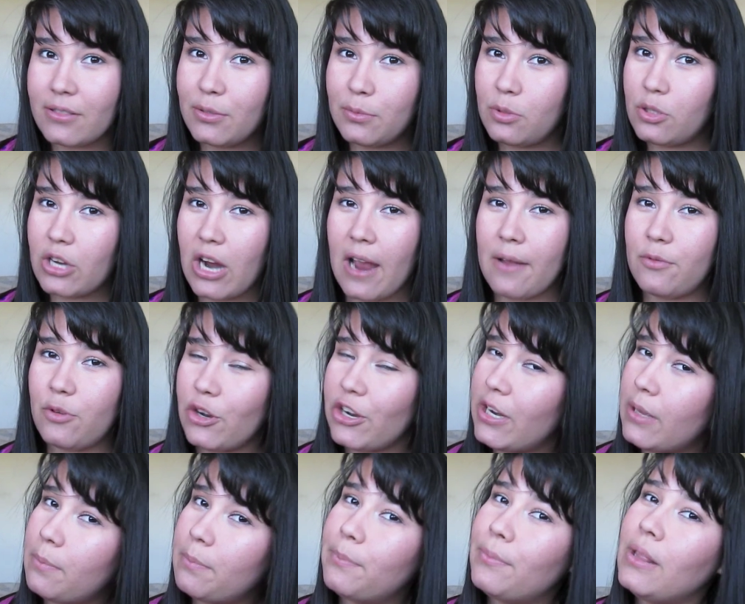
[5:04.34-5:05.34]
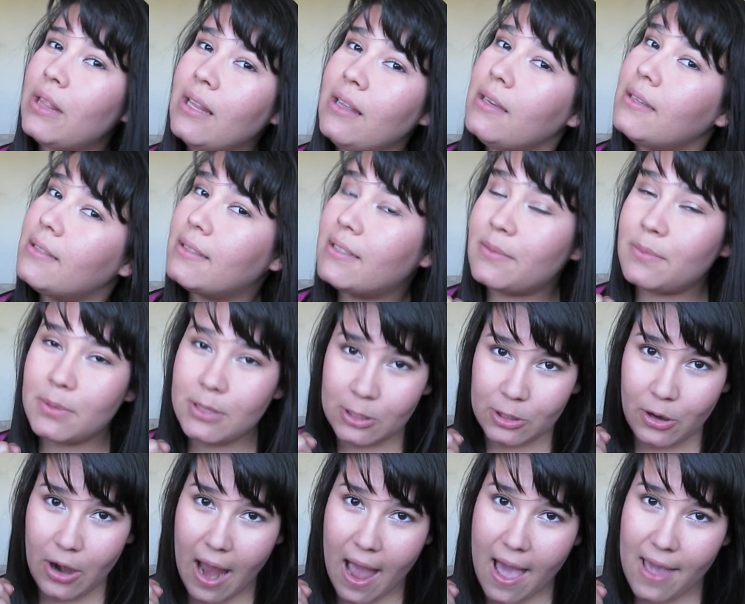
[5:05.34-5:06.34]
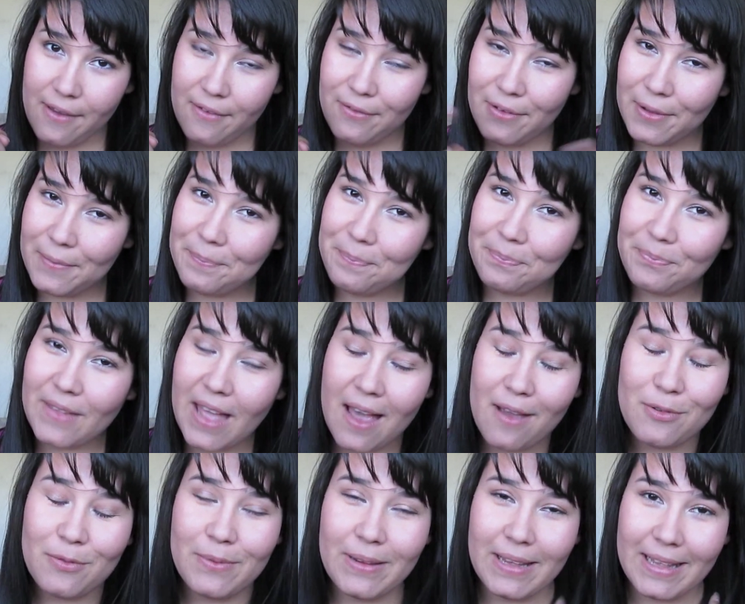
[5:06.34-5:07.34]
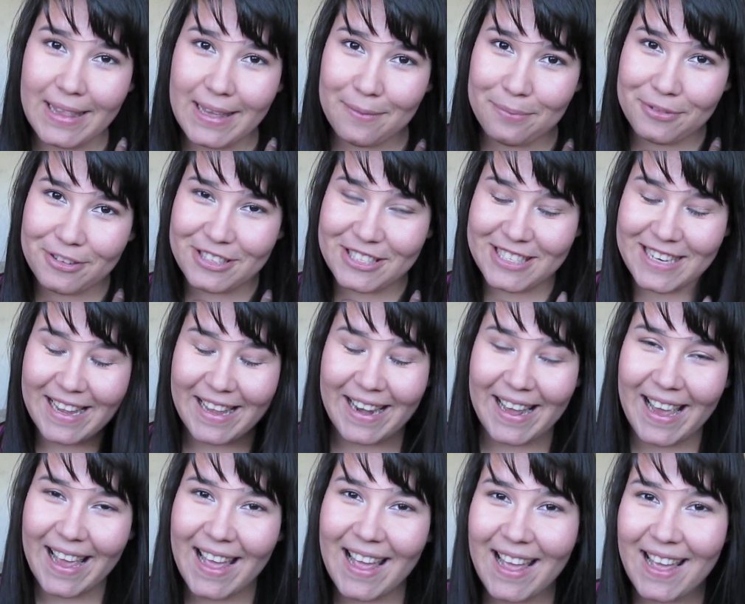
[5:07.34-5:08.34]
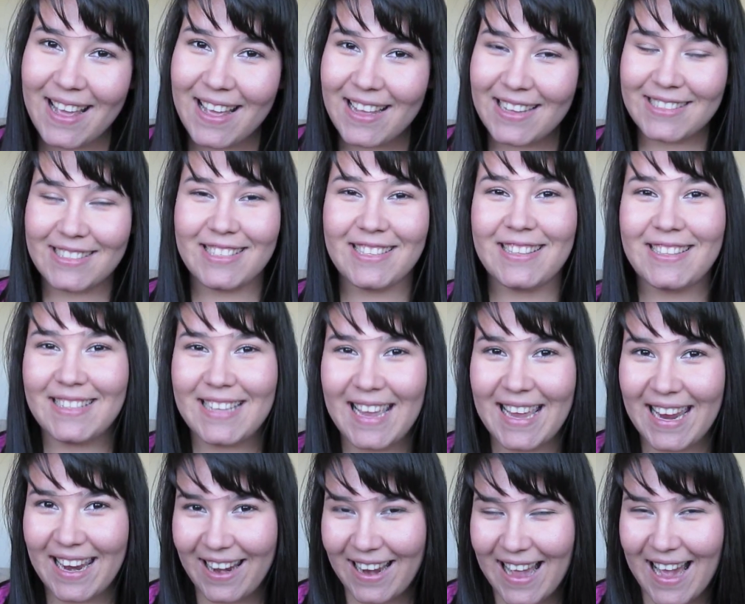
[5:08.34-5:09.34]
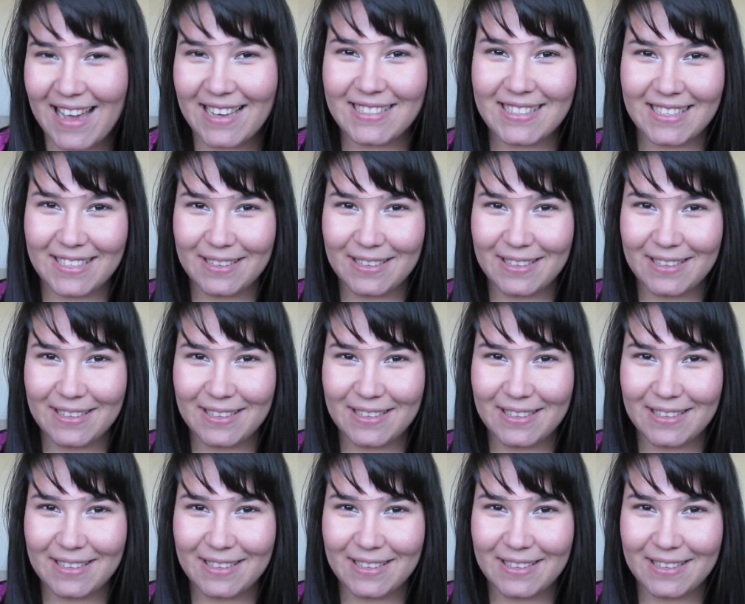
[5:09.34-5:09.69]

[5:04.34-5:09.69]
subscribed already, please subscribe. I would really appreciate it. So take care, guys.